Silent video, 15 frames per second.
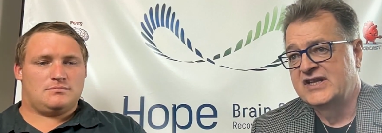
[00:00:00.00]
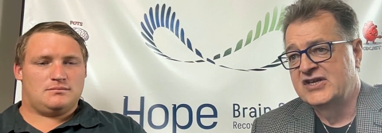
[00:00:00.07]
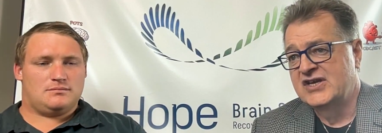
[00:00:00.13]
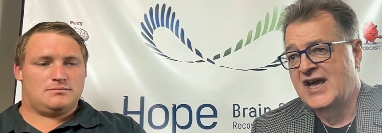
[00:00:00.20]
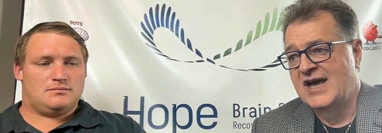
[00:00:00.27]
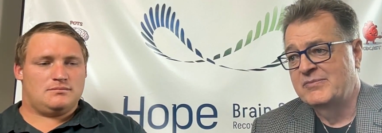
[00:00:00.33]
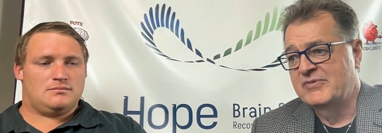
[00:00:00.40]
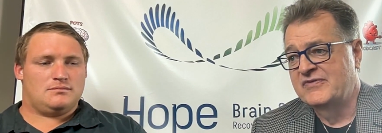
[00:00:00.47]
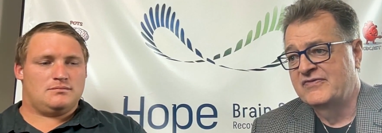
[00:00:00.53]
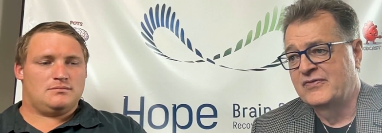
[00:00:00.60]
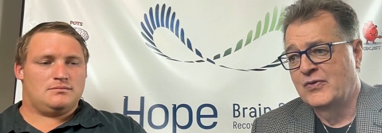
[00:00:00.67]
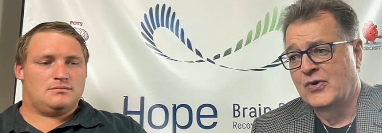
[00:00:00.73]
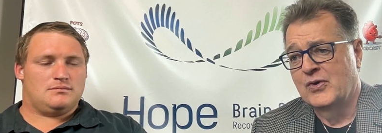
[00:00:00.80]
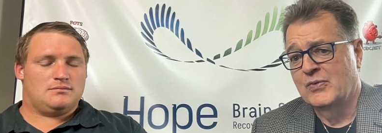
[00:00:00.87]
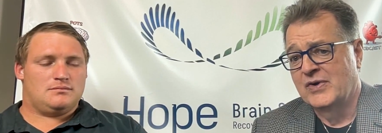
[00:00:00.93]
Speaker 1: that you had
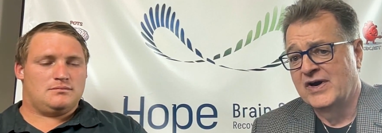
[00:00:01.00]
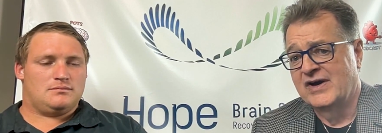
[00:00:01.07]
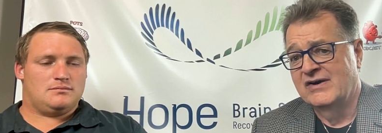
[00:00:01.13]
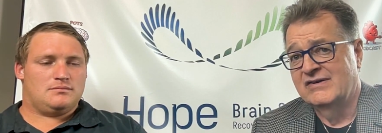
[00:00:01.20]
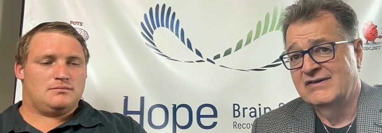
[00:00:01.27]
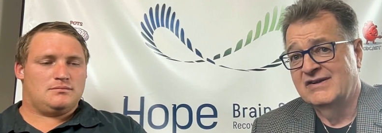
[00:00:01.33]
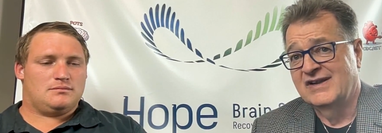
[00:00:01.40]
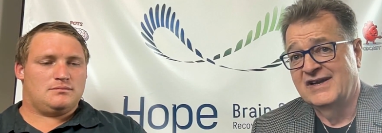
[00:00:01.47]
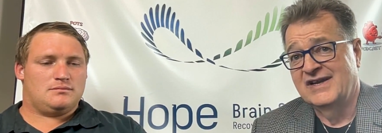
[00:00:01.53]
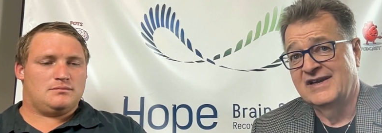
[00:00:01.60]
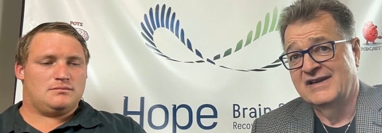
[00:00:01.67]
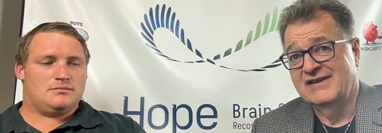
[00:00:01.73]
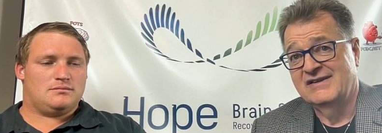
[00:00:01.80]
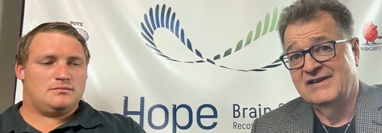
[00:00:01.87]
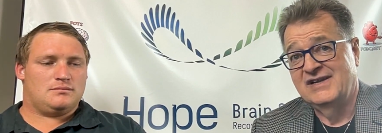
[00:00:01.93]
before where
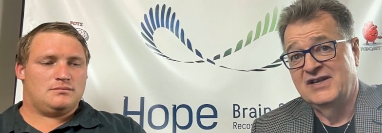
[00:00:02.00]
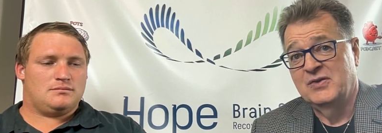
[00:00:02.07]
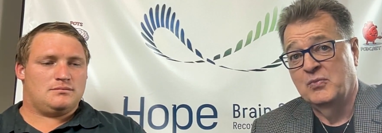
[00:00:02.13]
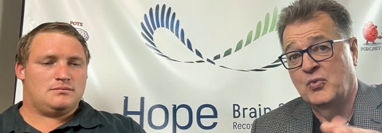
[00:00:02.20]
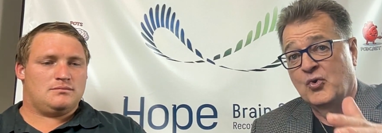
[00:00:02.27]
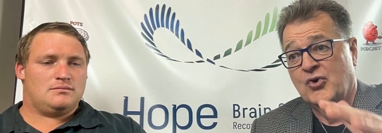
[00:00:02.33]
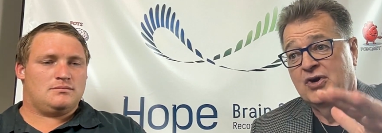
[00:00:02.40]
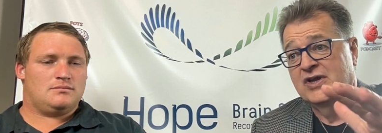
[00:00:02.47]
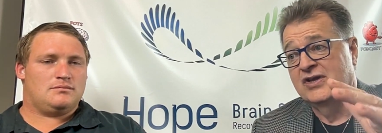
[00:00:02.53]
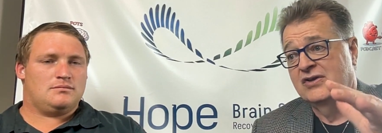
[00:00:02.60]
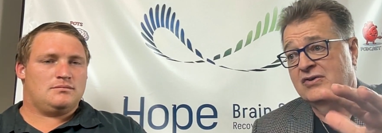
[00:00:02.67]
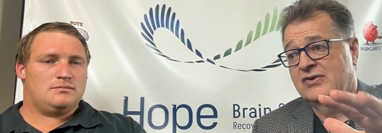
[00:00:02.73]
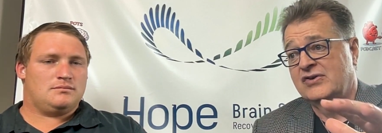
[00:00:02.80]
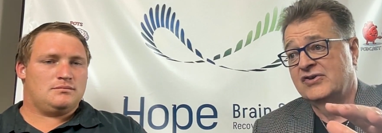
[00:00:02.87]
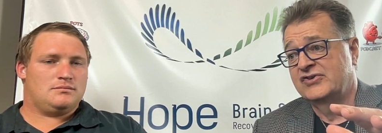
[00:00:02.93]
like in the
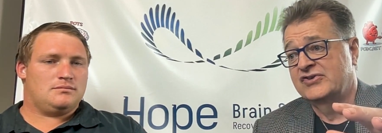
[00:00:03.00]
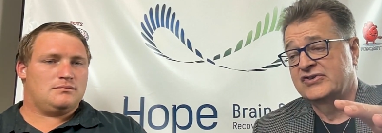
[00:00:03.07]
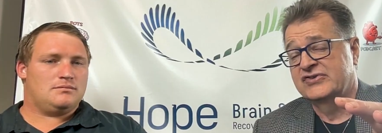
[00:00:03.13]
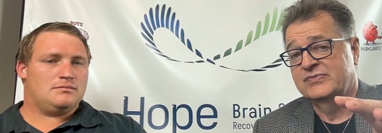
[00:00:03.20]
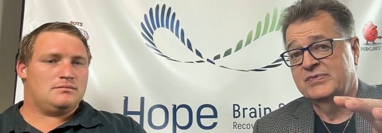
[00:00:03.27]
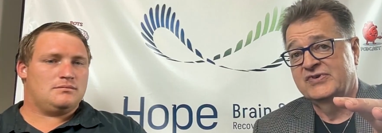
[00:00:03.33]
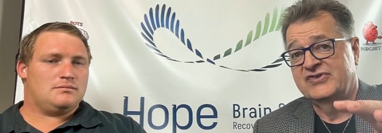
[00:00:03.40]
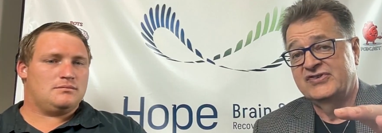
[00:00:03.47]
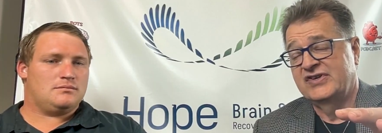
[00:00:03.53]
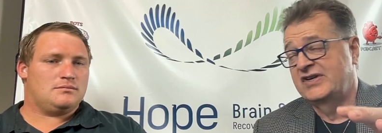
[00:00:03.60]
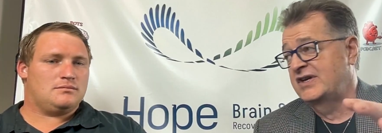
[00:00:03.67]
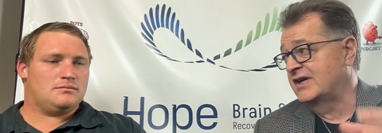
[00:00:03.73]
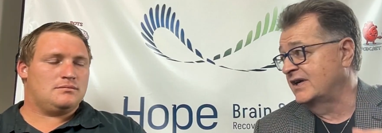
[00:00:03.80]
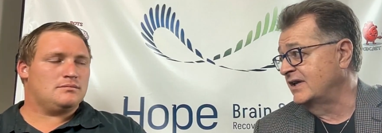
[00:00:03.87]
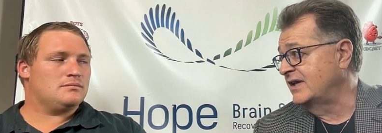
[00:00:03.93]
morning you could just be
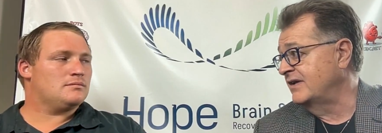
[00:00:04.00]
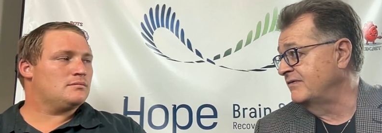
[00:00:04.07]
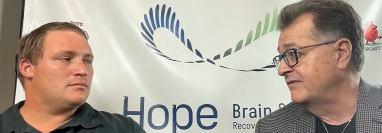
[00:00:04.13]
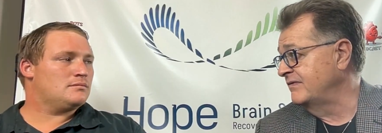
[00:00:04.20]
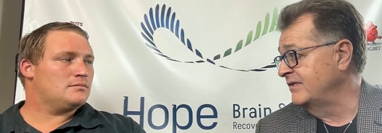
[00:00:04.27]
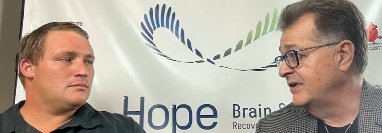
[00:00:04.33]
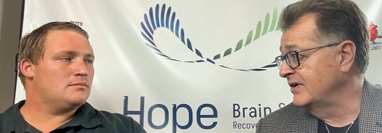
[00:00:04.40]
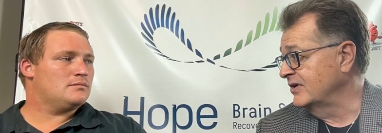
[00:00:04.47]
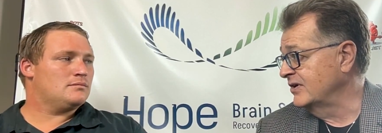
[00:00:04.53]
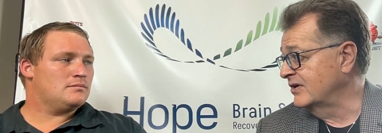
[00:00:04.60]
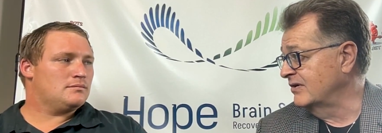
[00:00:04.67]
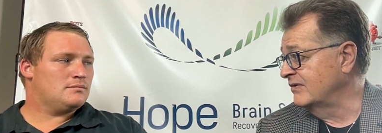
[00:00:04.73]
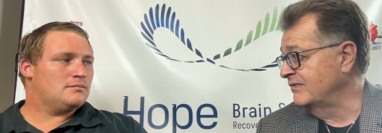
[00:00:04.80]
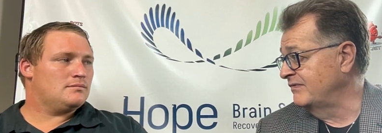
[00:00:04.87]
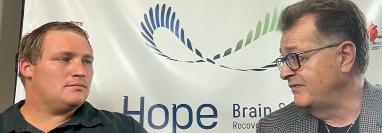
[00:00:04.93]
sitting and then
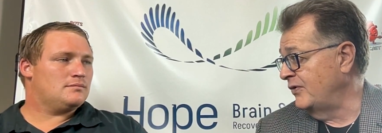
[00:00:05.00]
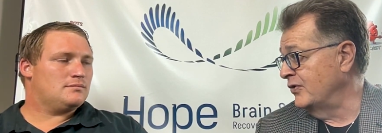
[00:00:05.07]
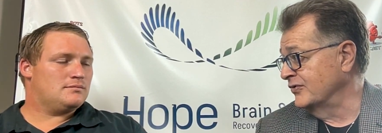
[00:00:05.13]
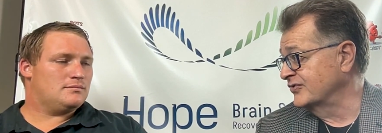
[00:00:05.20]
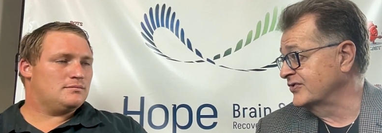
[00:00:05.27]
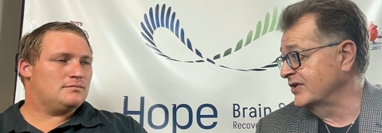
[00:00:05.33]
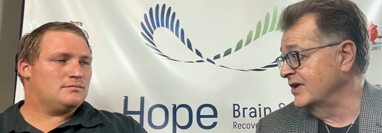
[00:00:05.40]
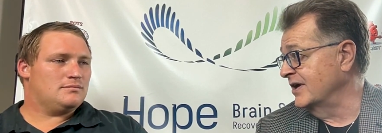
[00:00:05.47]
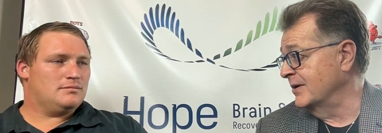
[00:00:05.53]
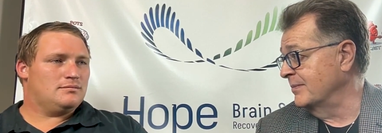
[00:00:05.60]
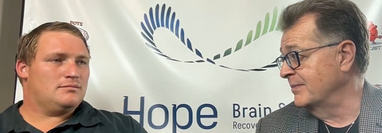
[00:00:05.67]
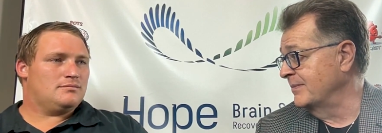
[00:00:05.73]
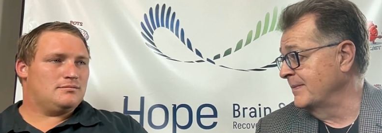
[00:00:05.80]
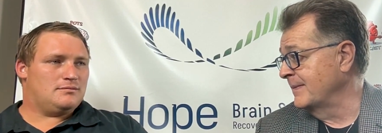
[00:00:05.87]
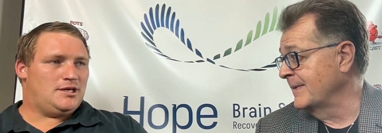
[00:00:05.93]
fall
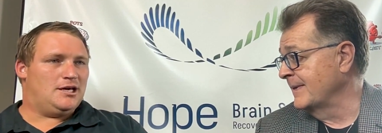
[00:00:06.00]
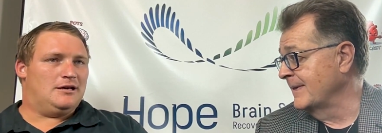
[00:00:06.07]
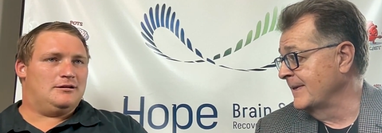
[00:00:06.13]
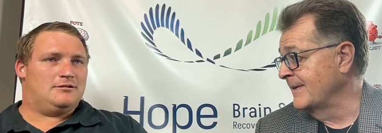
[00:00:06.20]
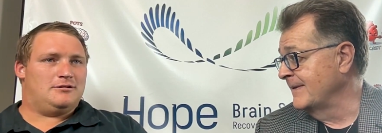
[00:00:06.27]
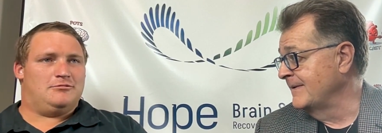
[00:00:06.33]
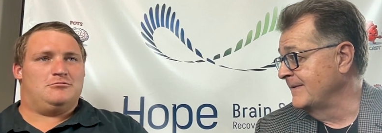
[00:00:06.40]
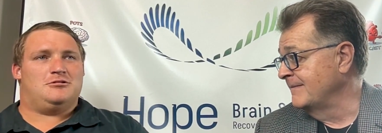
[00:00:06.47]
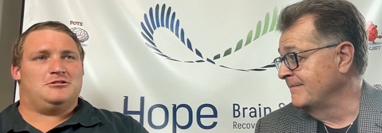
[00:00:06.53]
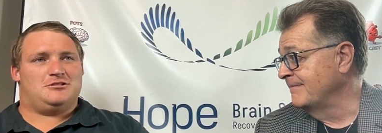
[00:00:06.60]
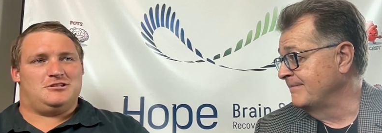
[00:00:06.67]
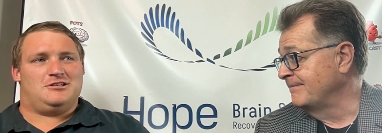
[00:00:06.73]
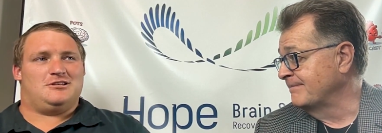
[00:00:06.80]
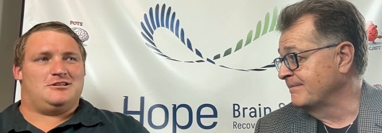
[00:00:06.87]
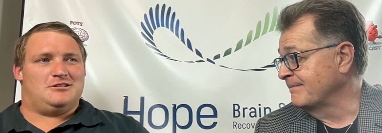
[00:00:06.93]
asleep.
Speaker 2: Yeah, it
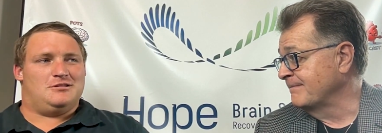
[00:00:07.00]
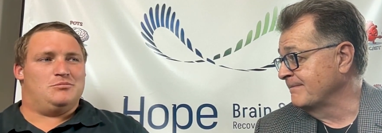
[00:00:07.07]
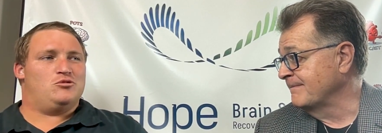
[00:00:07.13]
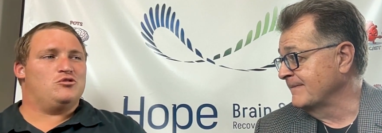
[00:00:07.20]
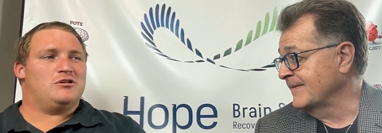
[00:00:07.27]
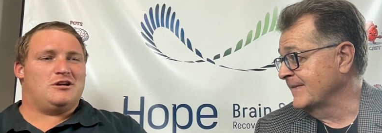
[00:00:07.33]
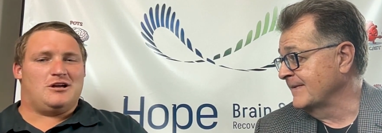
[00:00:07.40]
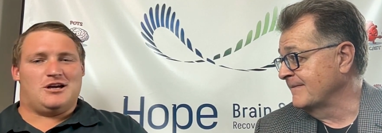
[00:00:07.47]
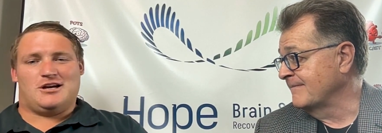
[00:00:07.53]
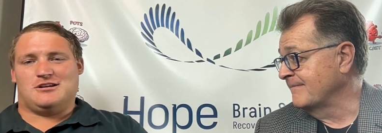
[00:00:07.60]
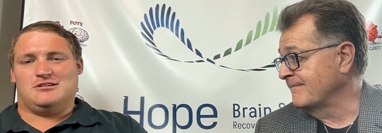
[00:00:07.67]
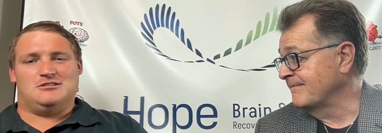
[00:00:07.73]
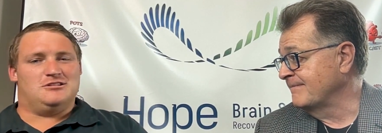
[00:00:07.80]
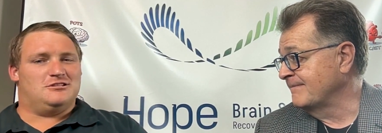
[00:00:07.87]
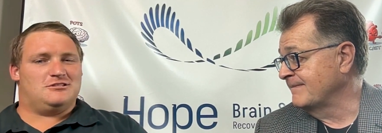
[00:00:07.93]
was like in the morning I
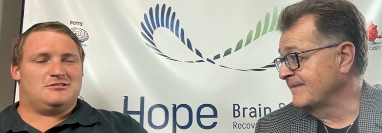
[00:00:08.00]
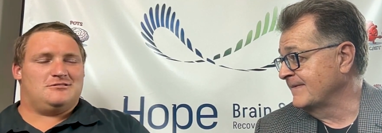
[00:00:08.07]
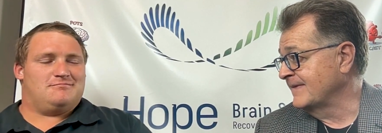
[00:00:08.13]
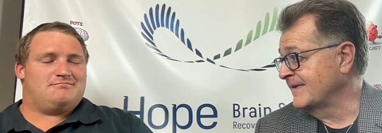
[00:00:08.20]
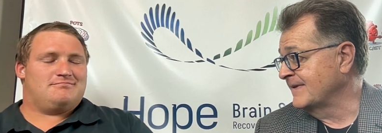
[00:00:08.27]
could just